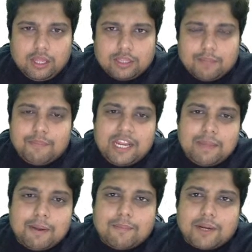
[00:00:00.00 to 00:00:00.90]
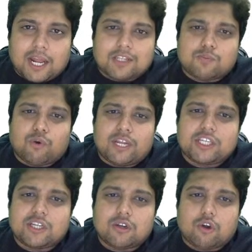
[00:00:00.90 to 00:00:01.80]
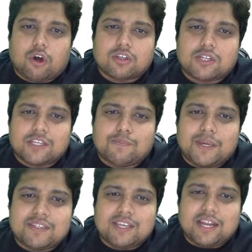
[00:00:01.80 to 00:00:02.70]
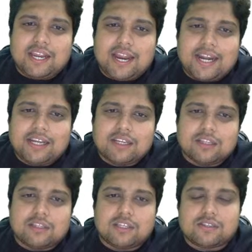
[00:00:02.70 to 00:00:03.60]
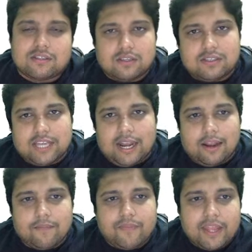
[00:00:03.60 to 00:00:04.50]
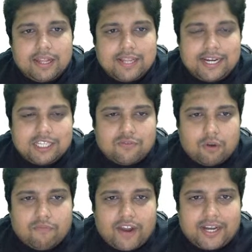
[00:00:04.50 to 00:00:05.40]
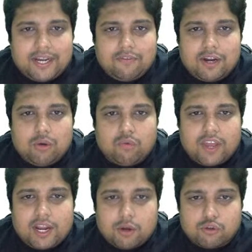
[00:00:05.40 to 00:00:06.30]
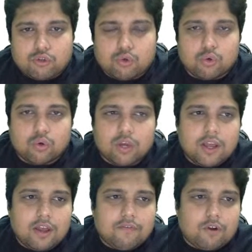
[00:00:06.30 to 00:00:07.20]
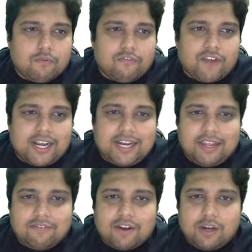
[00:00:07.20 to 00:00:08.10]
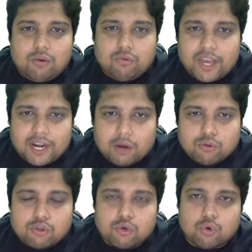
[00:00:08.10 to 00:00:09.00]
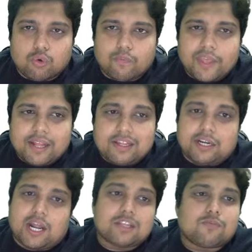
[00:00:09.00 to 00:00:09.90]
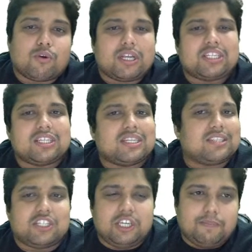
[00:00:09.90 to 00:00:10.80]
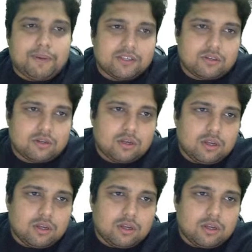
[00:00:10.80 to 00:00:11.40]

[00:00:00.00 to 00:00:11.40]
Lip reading: the minimum transportation cost is basically at this cell. That is from factory 1 to warehouse 2. From factory 1 to warehouse 2, the transportation is the cheapest.